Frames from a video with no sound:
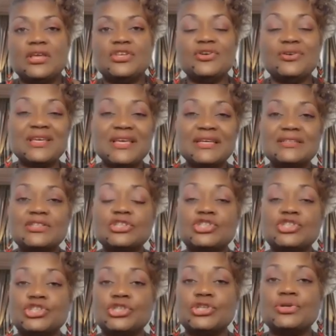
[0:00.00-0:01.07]
you get to
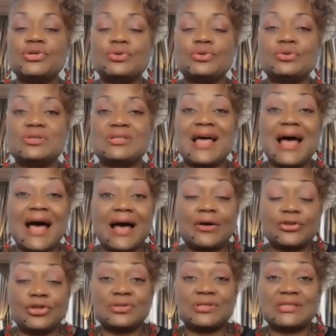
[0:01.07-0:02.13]
choose how
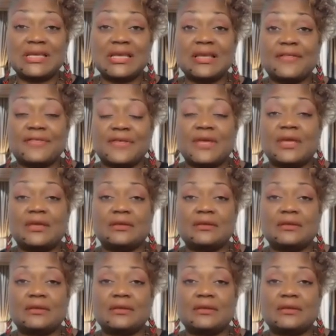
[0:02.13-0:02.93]
you see a thing.